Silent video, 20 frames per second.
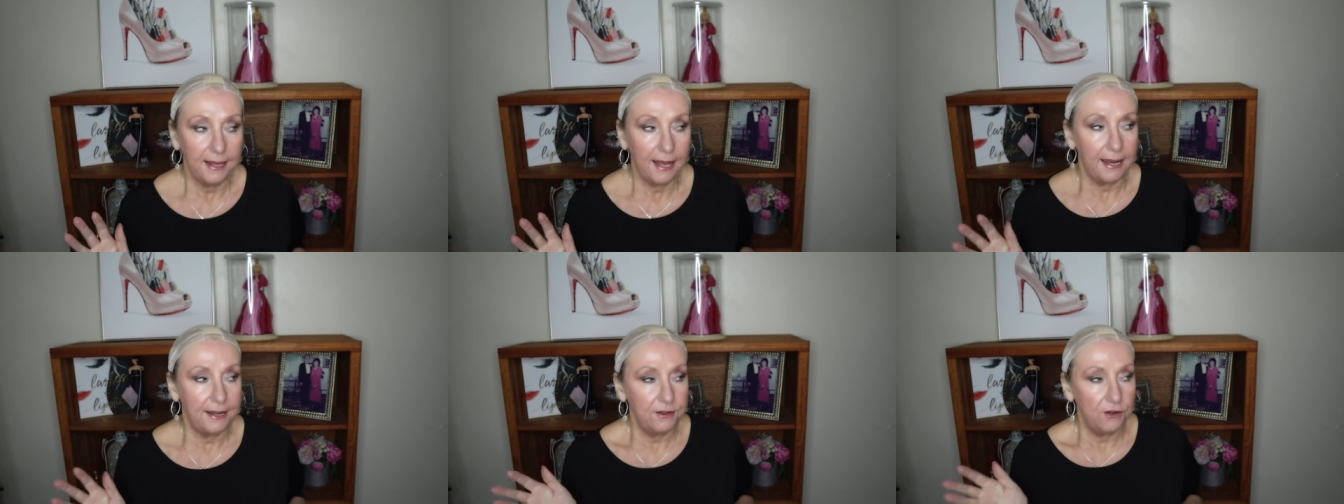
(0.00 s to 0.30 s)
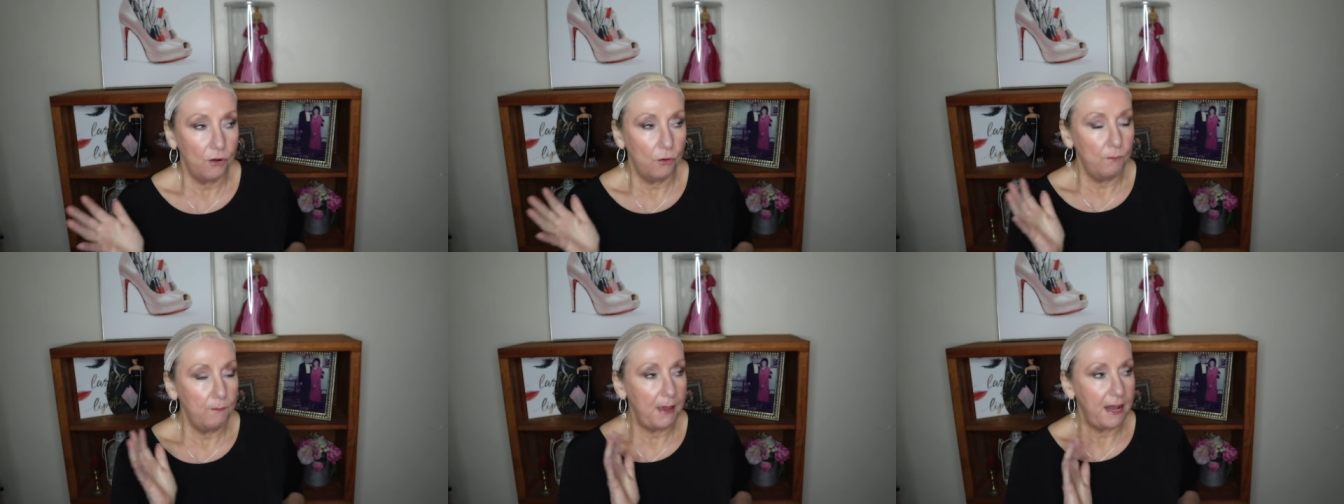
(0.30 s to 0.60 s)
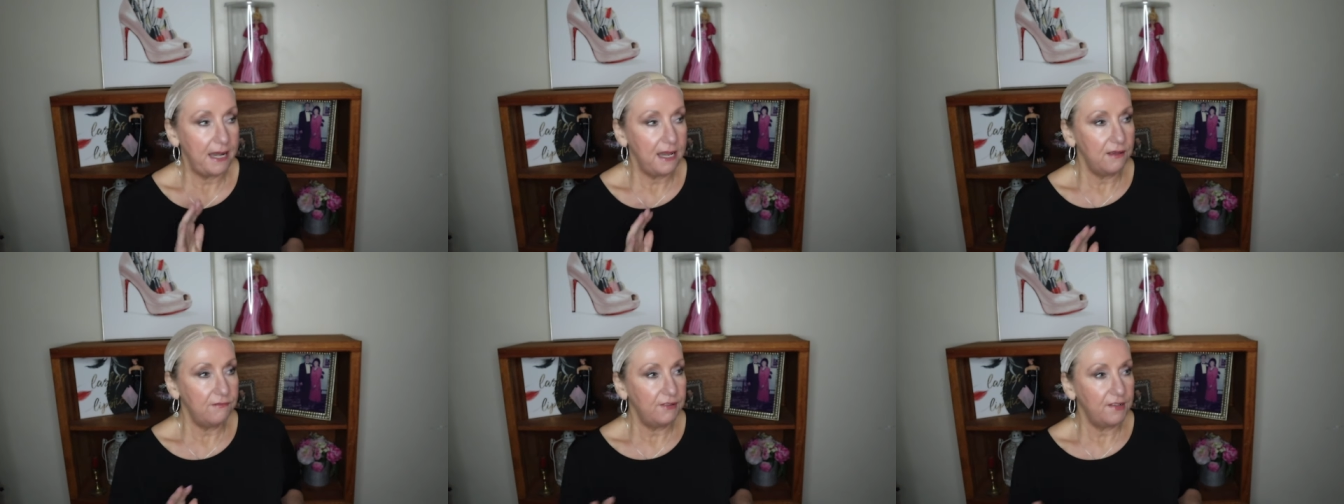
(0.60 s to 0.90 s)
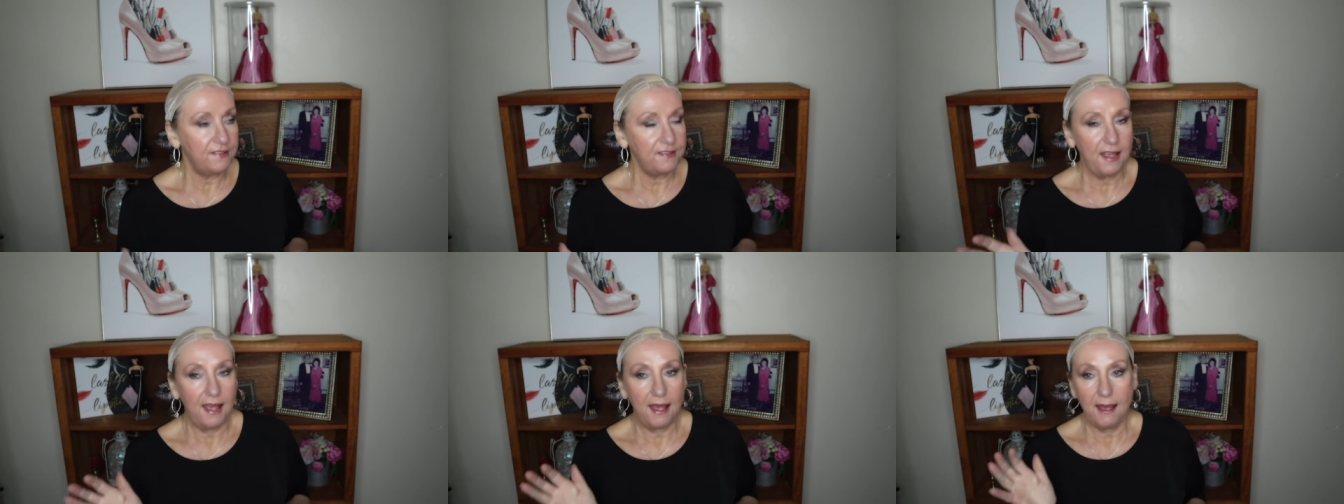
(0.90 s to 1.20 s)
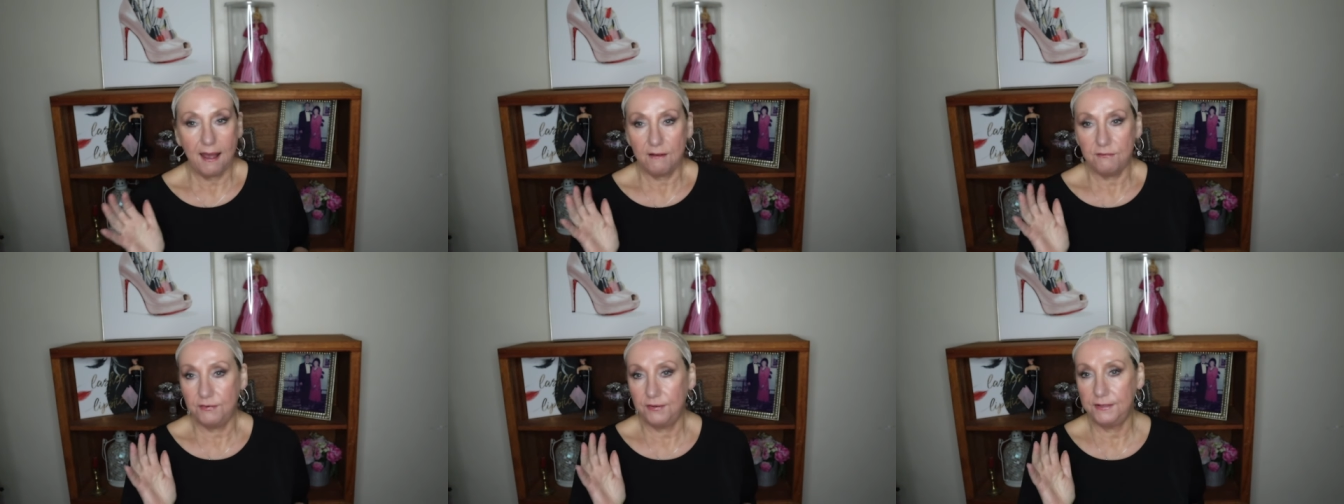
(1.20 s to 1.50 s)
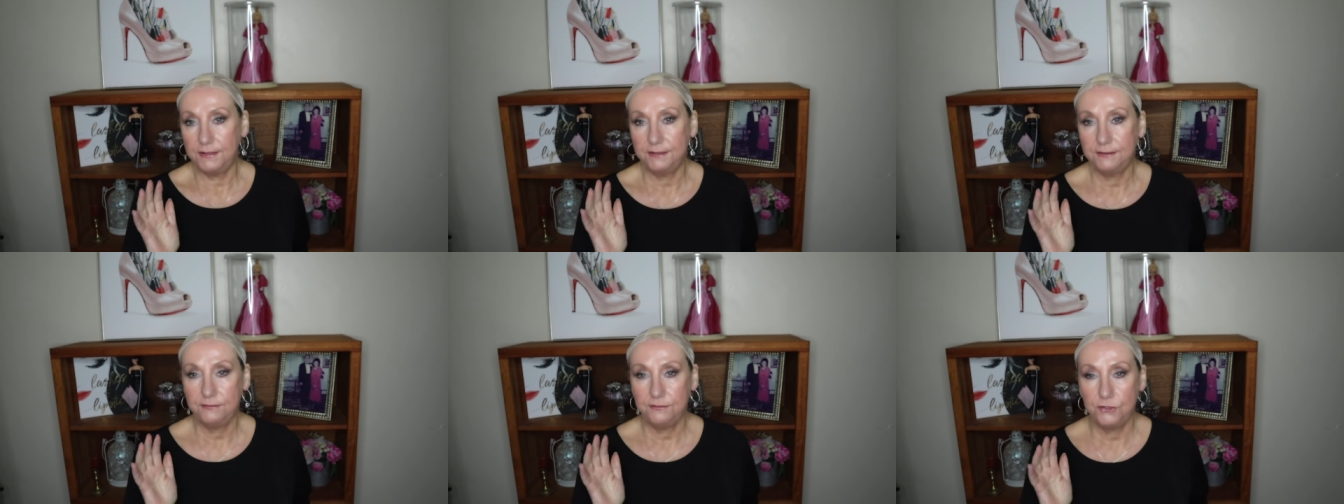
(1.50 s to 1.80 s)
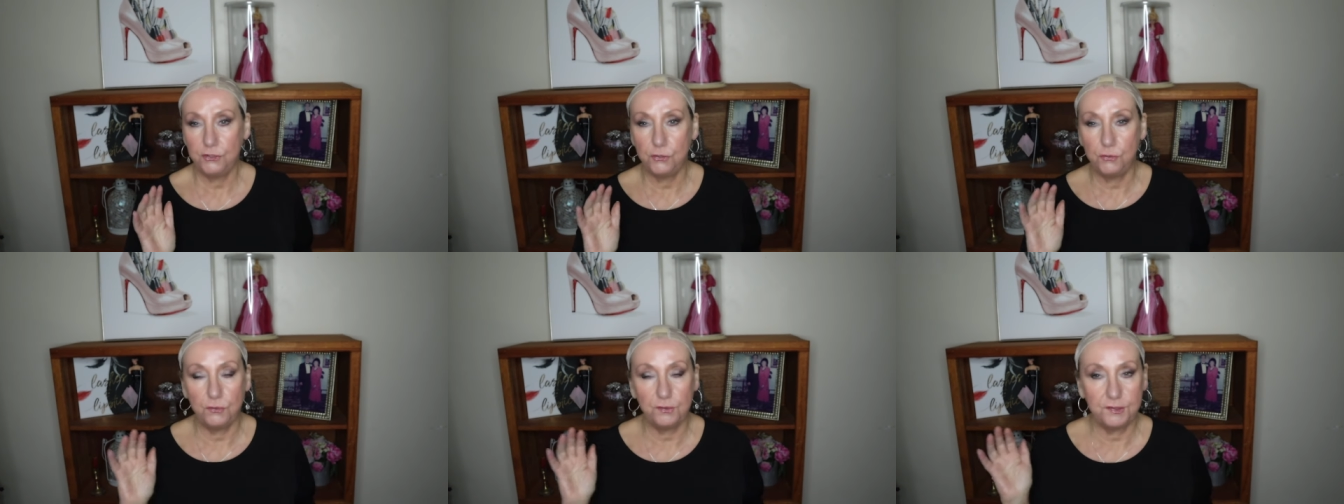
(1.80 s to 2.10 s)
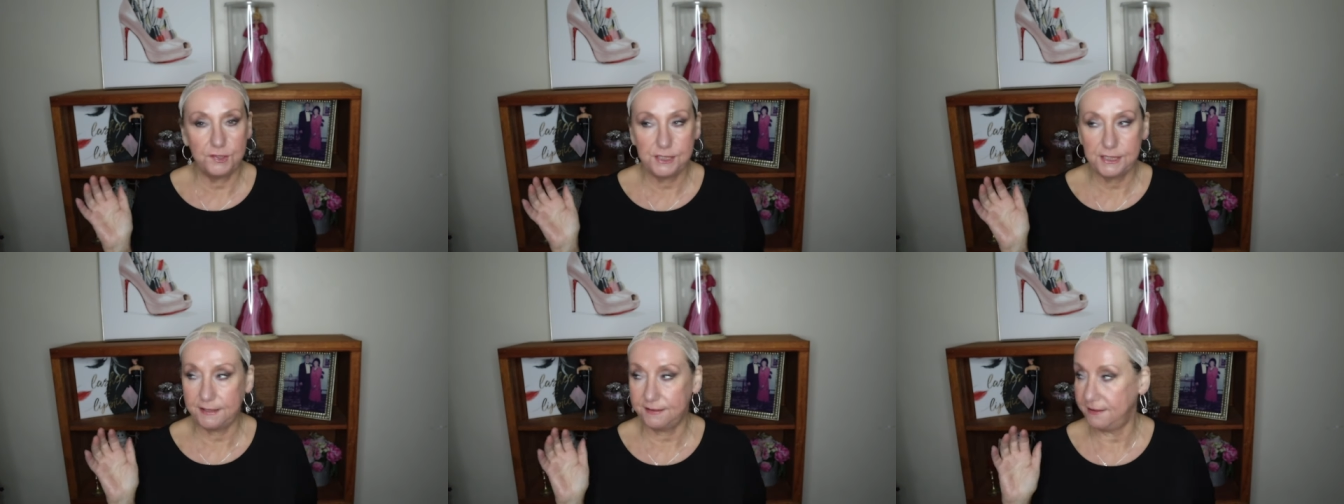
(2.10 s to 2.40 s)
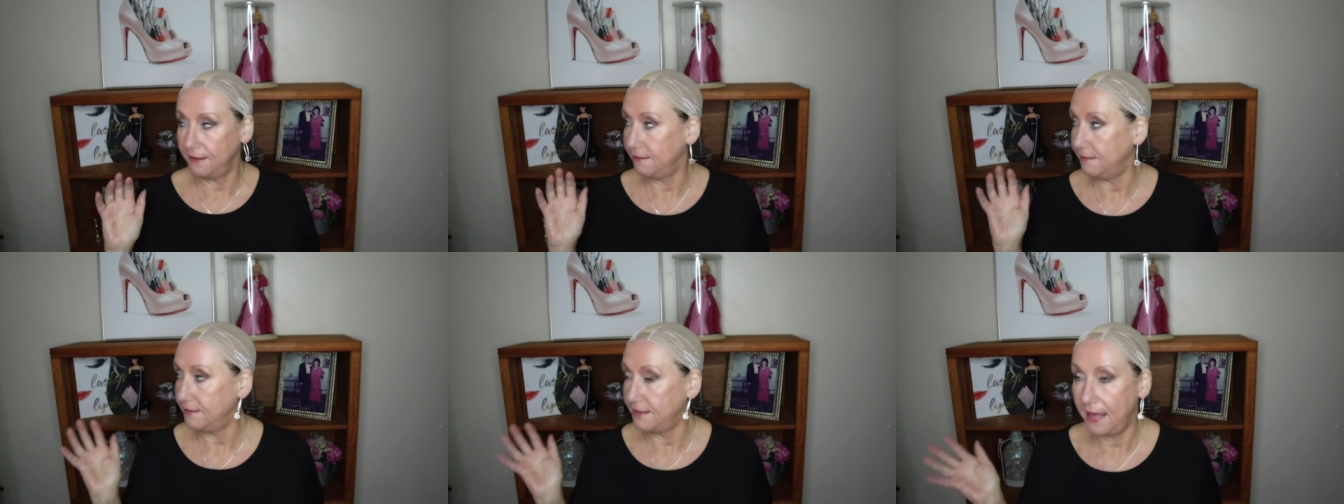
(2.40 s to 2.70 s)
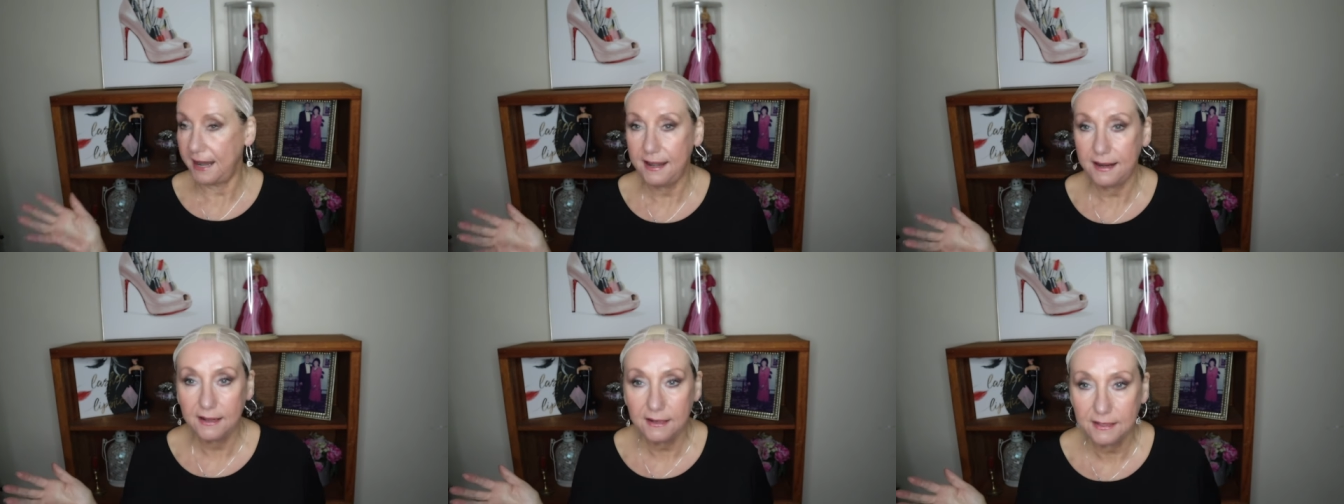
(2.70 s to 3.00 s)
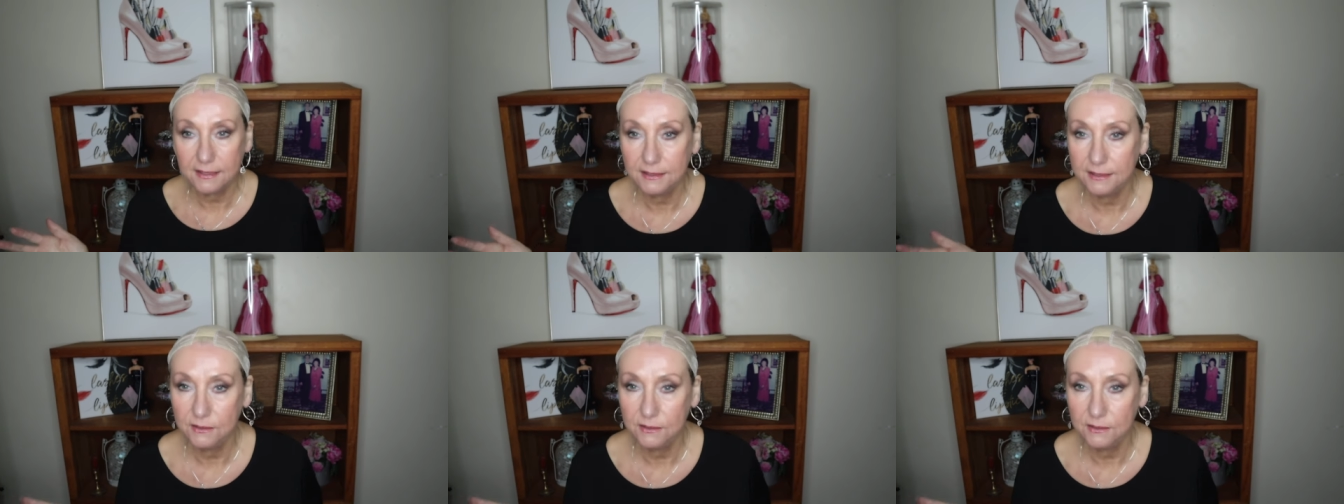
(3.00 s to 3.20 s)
I know many of us have used synthetic